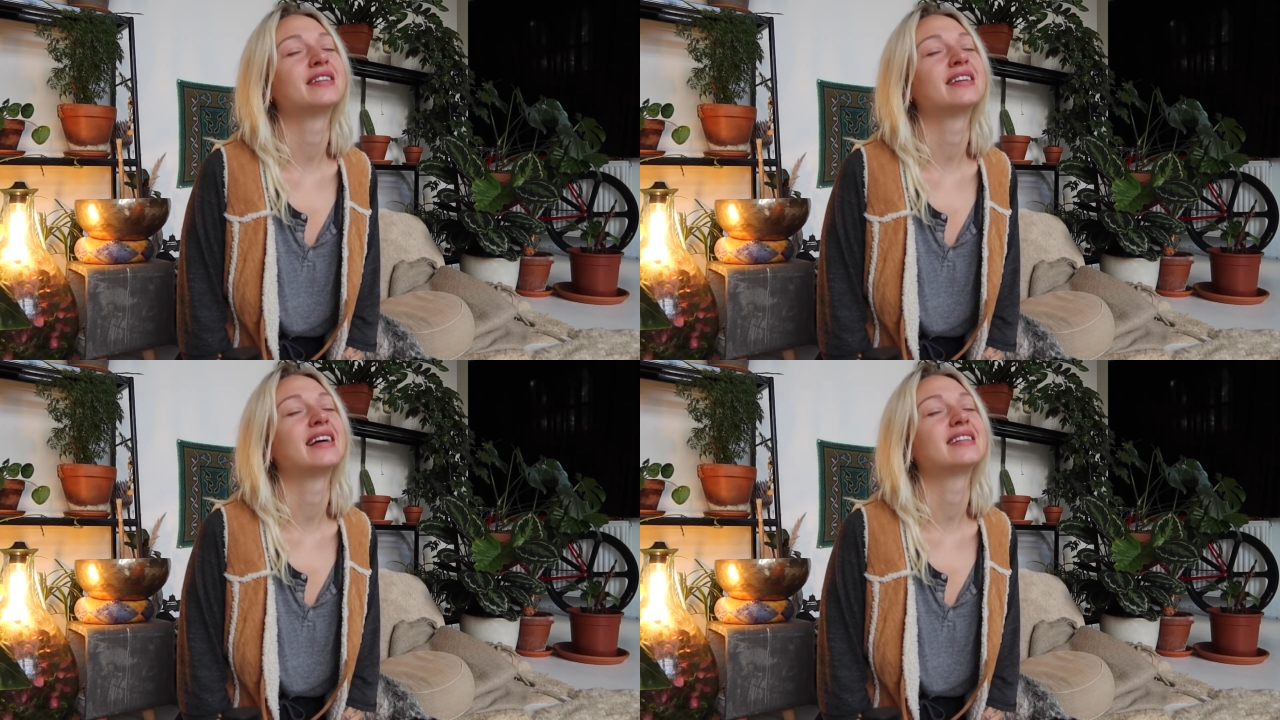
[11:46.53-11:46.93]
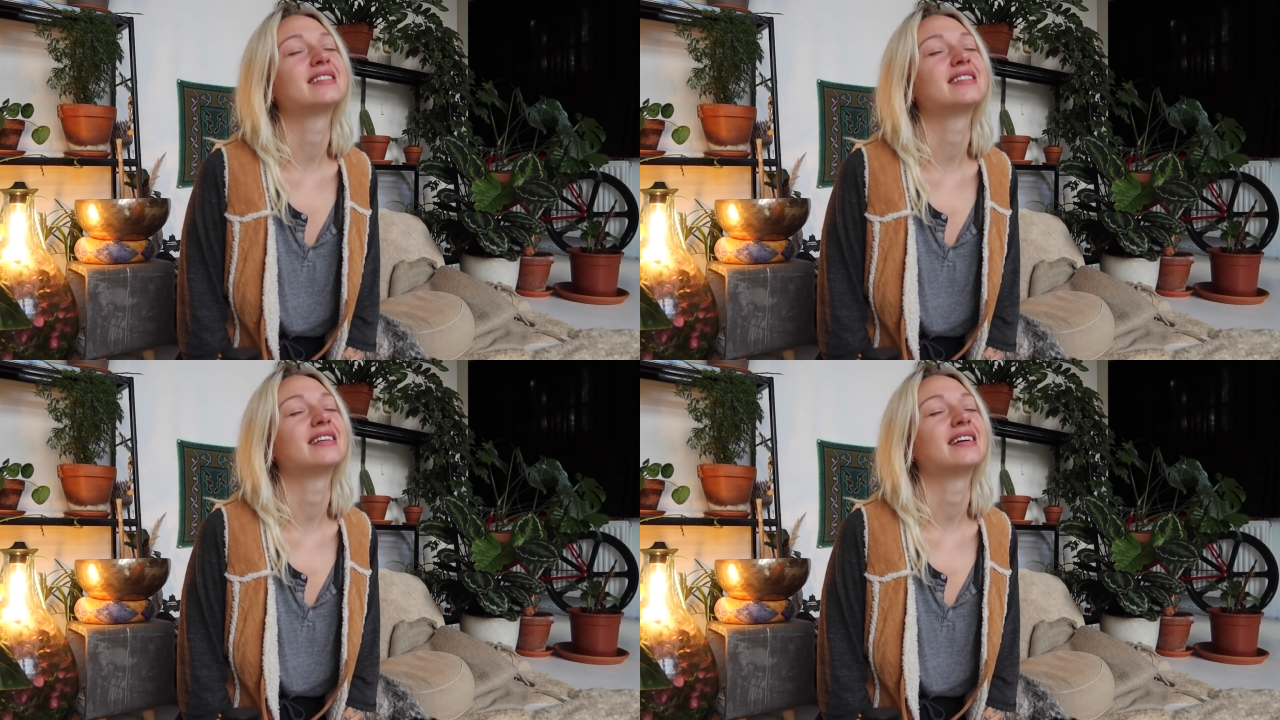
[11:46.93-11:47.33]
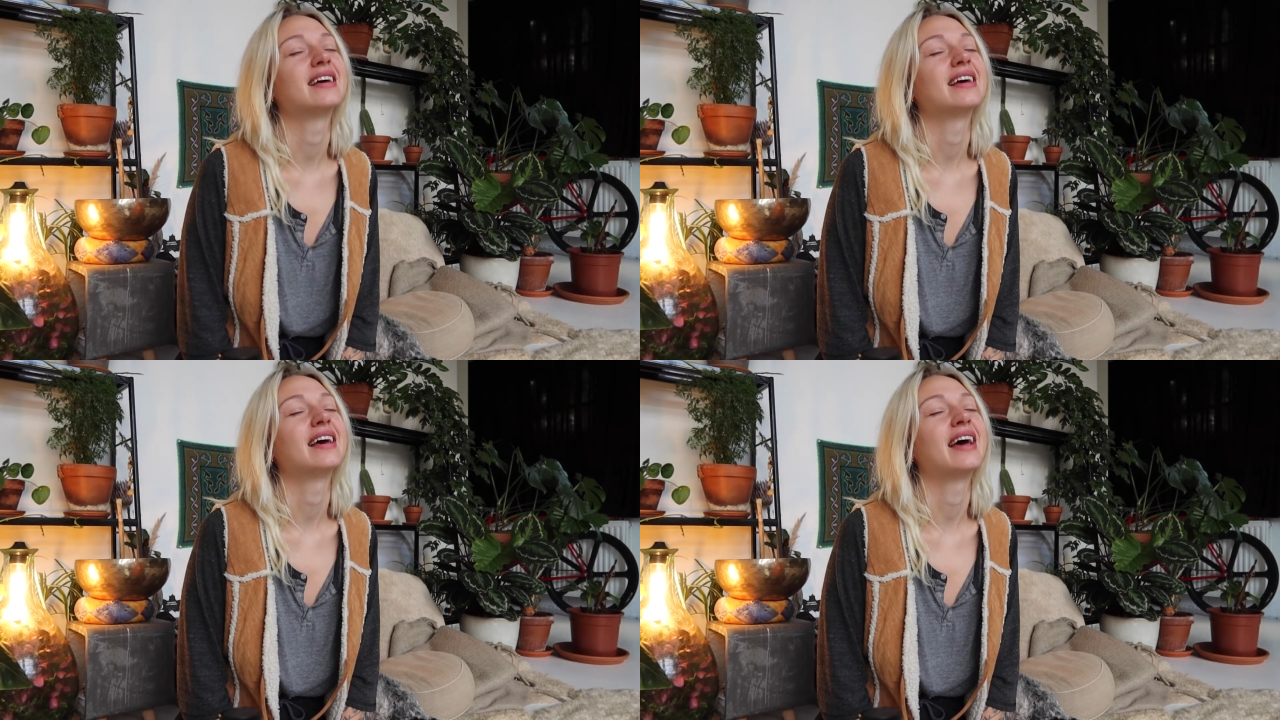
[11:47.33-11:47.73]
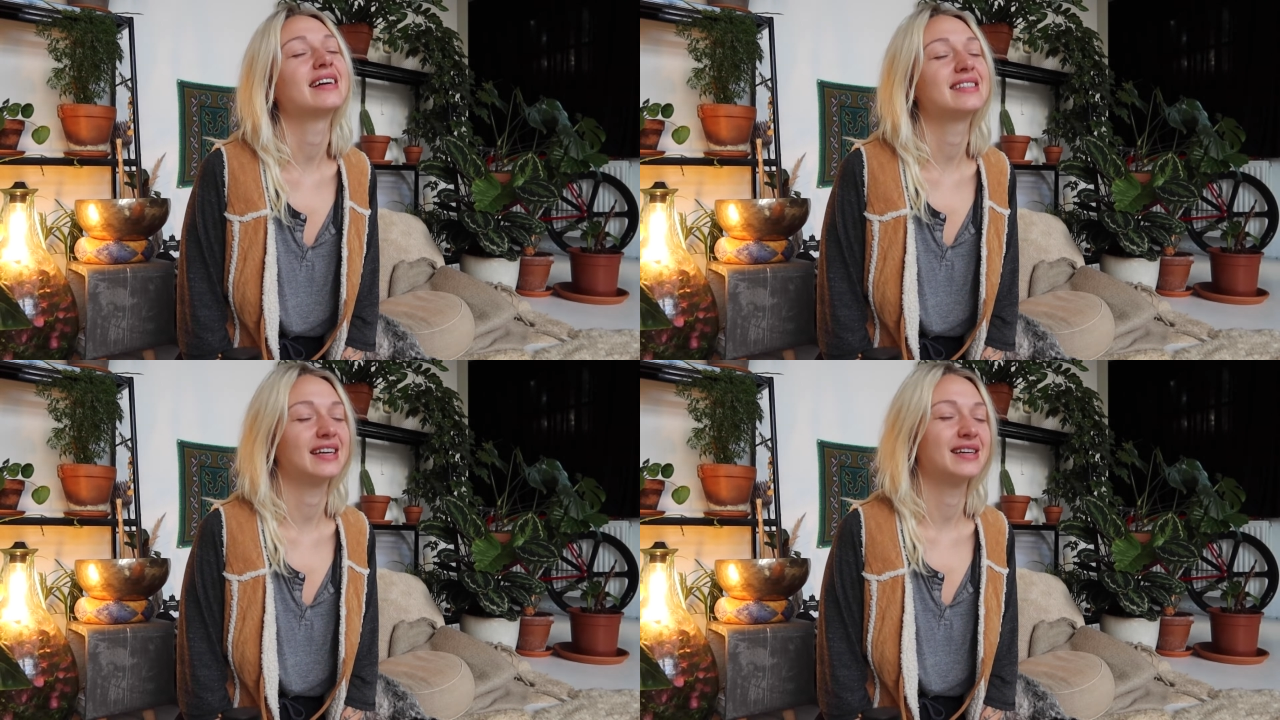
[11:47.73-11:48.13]
next
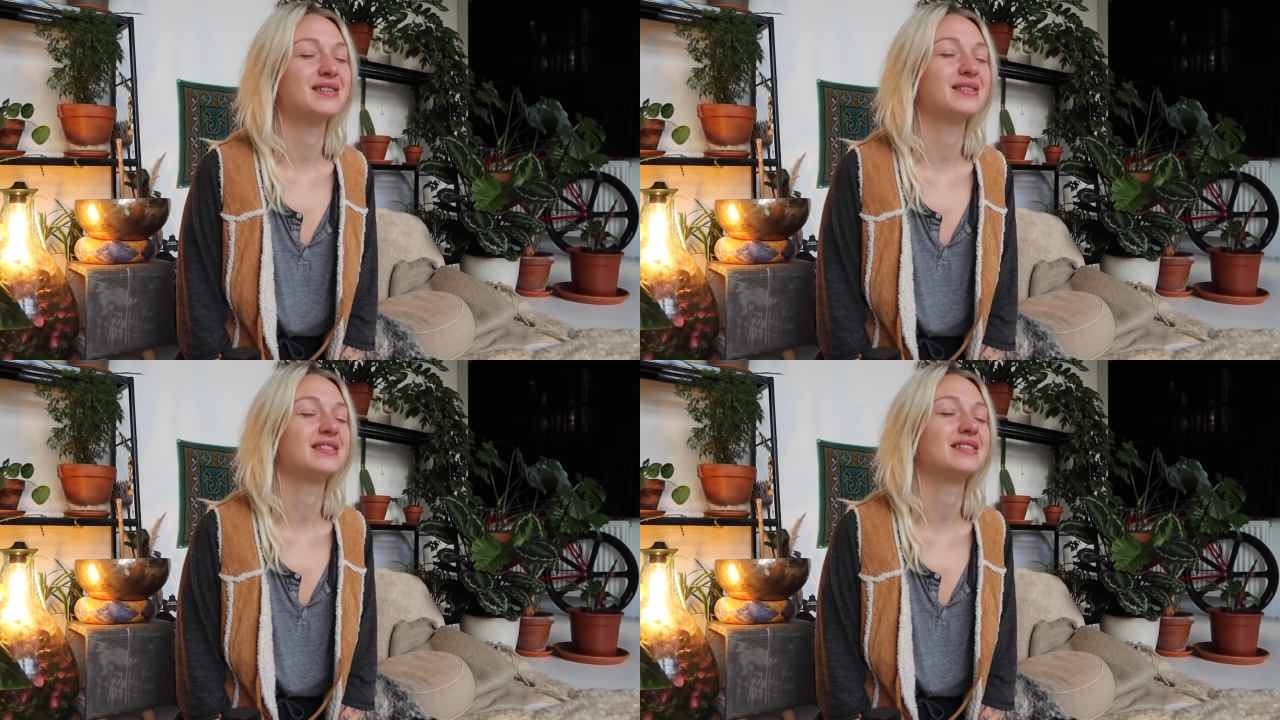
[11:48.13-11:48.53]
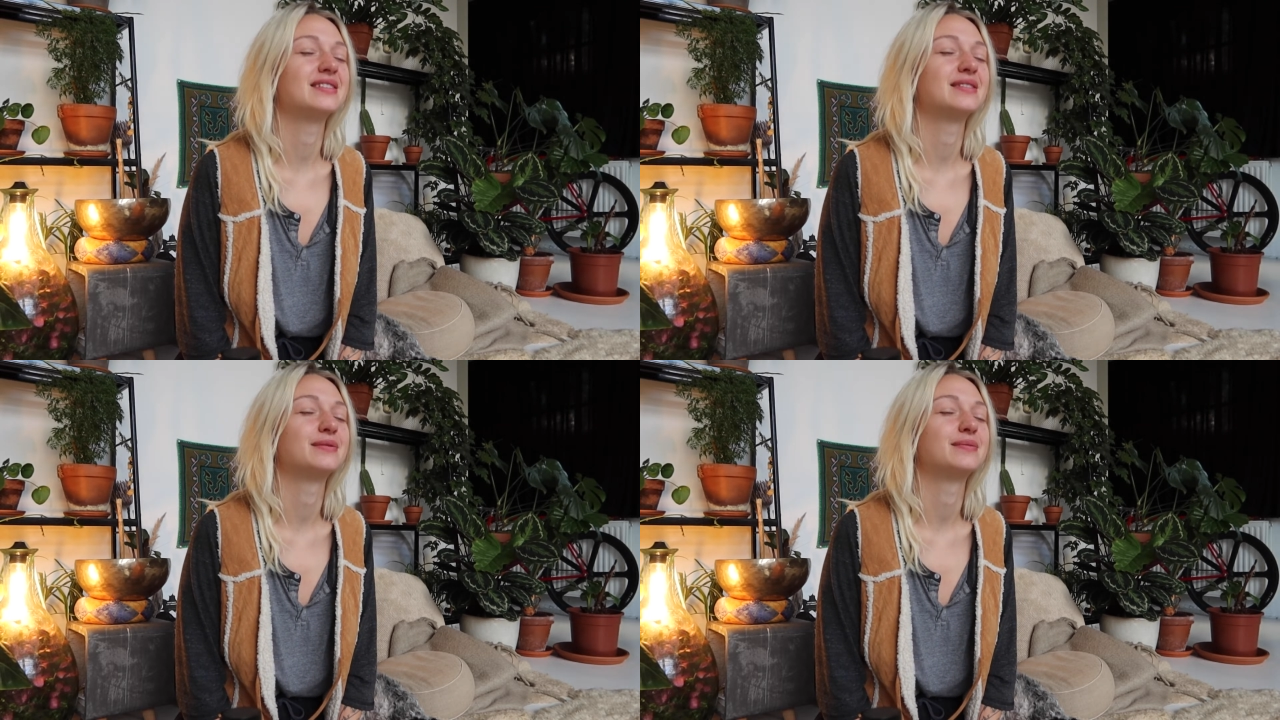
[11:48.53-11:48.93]
exhales,